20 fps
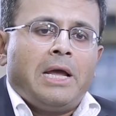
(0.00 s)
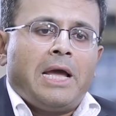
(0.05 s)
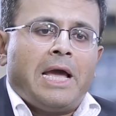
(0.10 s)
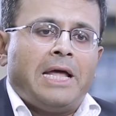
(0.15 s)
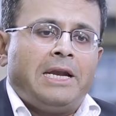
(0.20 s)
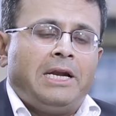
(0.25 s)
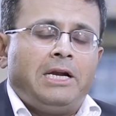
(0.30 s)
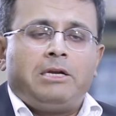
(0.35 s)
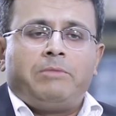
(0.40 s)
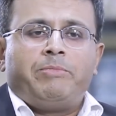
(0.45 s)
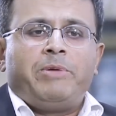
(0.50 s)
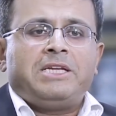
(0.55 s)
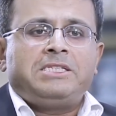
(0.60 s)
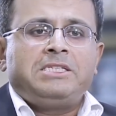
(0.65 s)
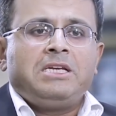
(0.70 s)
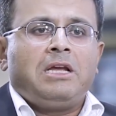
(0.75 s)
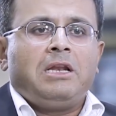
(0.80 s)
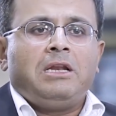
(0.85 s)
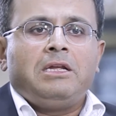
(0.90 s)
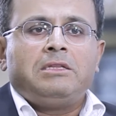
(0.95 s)
And it
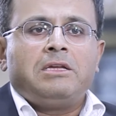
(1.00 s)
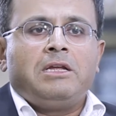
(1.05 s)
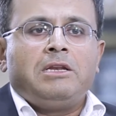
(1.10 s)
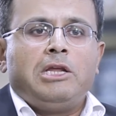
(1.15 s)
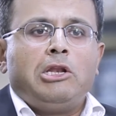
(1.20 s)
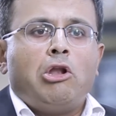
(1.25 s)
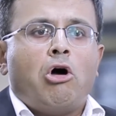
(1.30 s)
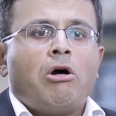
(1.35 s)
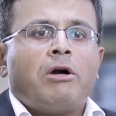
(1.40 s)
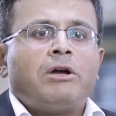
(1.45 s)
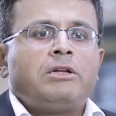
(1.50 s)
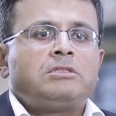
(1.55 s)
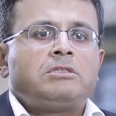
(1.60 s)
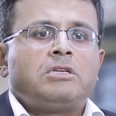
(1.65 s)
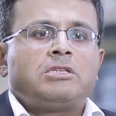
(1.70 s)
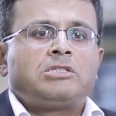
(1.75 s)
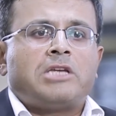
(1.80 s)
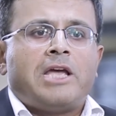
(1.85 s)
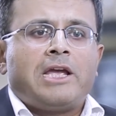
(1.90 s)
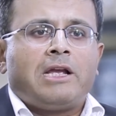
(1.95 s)
basically then elongates
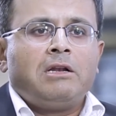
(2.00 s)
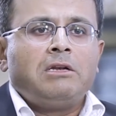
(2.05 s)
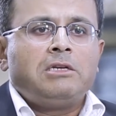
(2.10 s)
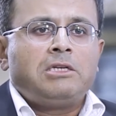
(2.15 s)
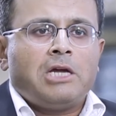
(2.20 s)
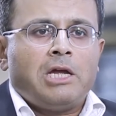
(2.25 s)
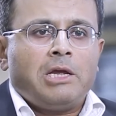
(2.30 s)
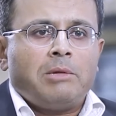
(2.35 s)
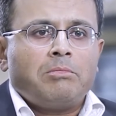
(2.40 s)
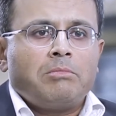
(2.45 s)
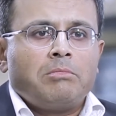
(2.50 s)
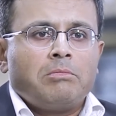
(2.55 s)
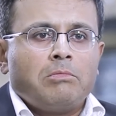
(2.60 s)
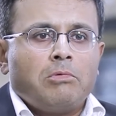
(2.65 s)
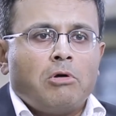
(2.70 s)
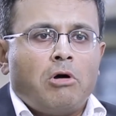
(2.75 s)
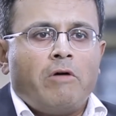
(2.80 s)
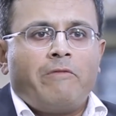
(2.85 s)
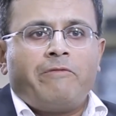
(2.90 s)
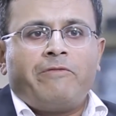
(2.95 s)
the cycle time
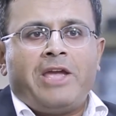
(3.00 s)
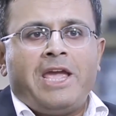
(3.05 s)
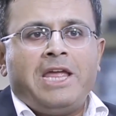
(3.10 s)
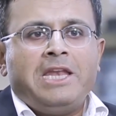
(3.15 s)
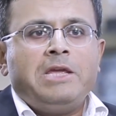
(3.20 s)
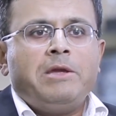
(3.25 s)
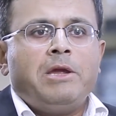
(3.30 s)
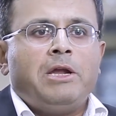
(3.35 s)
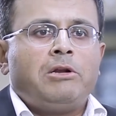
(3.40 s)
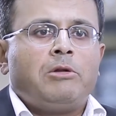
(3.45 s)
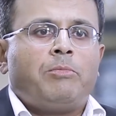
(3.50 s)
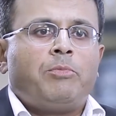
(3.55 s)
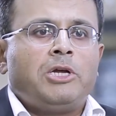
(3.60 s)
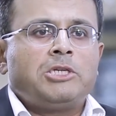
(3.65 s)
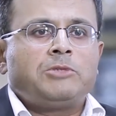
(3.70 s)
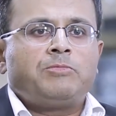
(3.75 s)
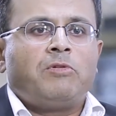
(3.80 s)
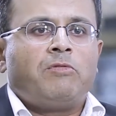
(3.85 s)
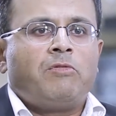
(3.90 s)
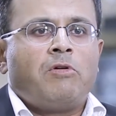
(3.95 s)
of any
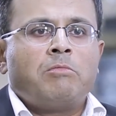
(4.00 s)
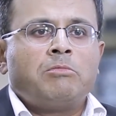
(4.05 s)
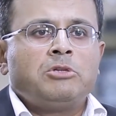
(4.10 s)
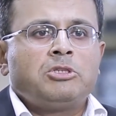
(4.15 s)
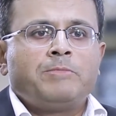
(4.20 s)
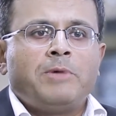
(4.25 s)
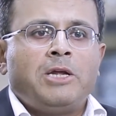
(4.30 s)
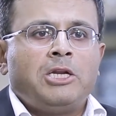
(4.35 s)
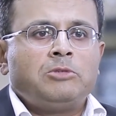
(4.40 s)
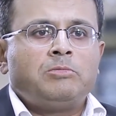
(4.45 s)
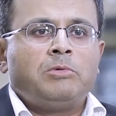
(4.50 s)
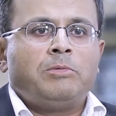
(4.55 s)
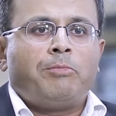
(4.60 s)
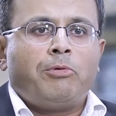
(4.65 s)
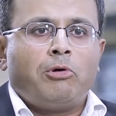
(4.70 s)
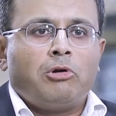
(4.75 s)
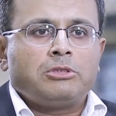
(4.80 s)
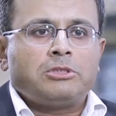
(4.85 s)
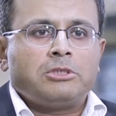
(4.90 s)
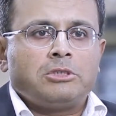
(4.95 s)
enterprise performance management
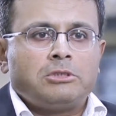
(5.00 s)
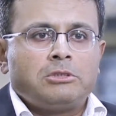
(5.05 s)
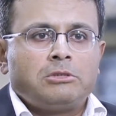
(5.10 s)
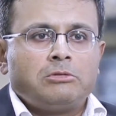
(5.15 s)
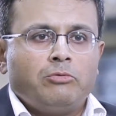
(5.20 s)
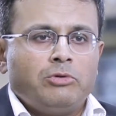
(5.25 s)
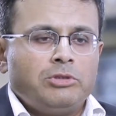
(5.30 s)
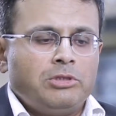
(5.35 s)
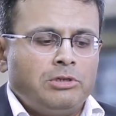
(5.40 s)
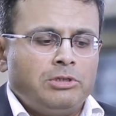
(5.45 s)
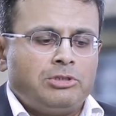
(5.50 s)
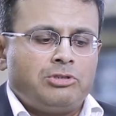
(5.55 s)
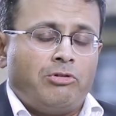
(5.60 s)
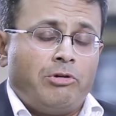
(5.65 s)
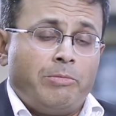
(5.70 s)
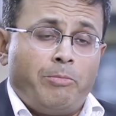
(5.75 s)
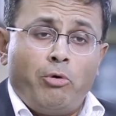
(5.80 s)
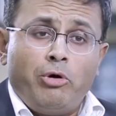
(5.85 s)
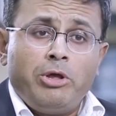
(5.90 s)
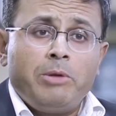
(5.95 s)
process, whether it's a
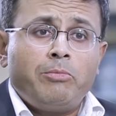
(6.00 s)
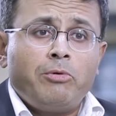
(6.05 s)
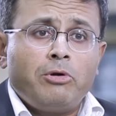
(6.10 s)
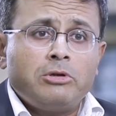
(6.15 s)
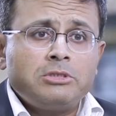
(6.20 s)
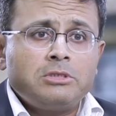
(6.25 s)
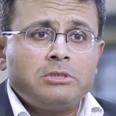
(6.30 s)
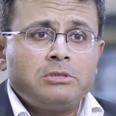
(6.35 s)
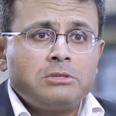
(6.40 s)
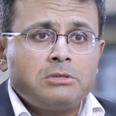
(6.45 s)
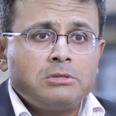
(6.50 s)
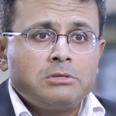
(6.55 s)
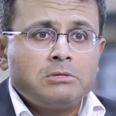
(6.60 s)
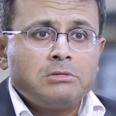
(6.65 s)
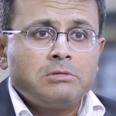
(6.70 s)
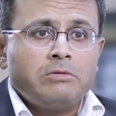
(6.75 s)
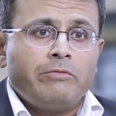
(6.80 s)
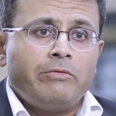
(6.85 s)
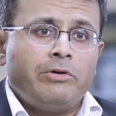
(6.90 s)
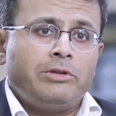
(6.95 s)
reporting process,
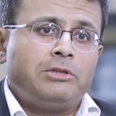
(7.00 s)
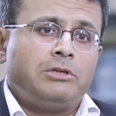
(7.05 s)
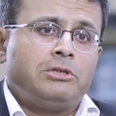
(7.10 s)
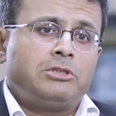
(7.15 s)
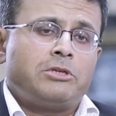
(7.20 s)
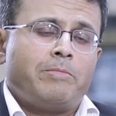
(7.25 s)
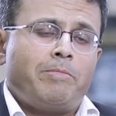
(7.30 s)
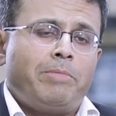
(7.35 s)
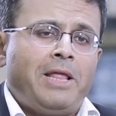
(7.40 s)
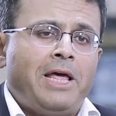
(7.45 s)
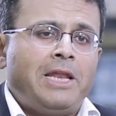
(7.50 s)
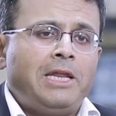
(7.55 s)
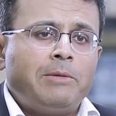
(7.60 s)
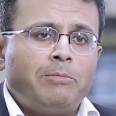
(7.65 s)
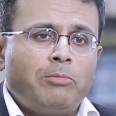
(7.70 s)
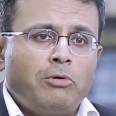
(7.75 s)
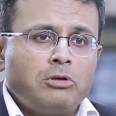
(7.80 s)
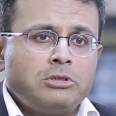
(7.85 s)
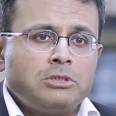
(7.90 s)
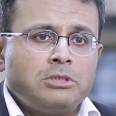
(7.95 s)
whether it's a planning
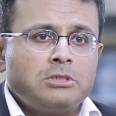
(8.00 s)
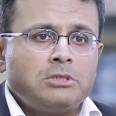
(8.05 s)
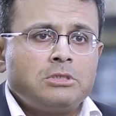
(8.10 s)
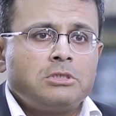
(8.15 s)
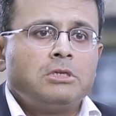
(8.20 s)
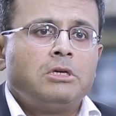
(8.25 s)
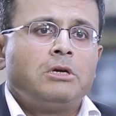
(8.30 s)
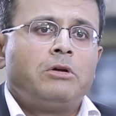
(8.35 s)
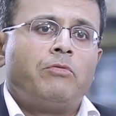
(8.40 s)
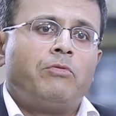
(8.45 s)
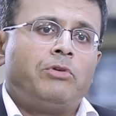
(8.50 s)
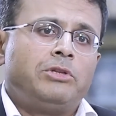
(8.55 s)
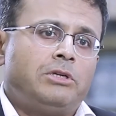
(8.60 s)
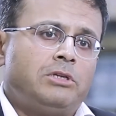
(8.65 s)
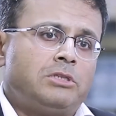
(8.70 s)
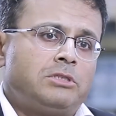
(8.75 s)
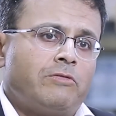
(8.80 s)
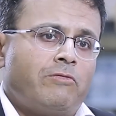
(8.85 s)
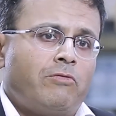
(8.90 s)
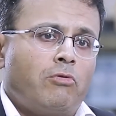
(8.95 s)
process, whether
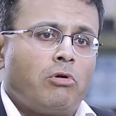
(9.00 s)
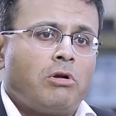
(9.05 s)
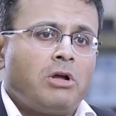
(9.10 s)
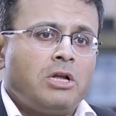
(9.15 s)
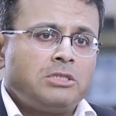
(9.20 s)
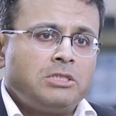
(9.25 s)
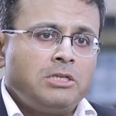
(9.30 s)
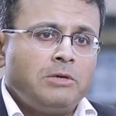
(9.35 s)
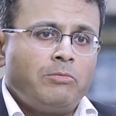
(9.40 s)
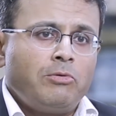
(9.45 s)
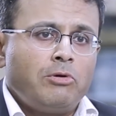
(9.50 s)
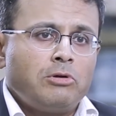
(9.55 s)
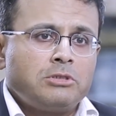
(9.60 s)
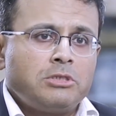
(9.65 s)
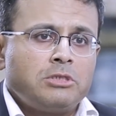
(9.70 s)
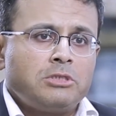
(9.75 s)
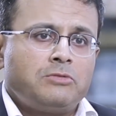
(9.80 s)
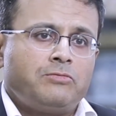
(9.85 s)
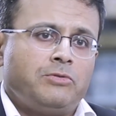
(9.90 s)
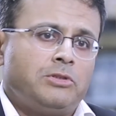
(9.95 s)
it's a forecasting
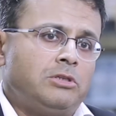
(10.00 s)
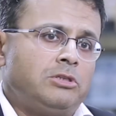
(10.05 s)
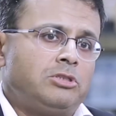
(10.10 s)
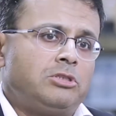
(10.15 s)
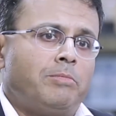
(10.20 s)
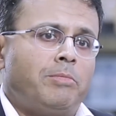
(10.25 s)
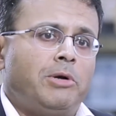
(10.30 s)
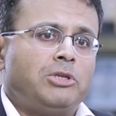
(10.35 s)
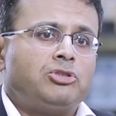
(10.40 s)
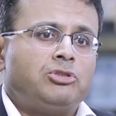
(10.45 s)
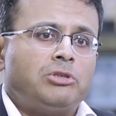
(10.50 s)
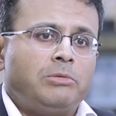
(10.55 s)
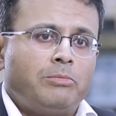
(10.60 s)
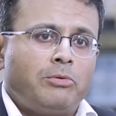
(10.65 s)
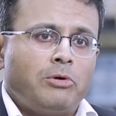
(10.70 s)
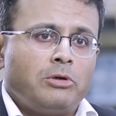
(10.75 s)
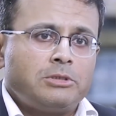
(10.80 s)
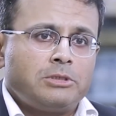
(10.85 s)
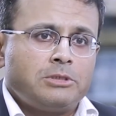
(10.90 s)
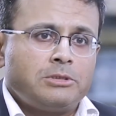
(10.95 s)
process, whether it's a budgeting
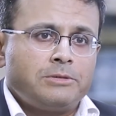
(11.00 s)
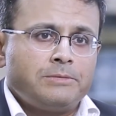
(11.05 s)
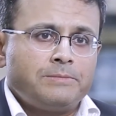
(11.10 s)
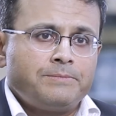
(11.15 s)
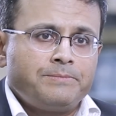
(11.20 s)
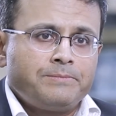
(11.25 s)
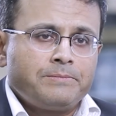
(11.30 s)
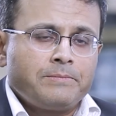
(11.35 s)
process.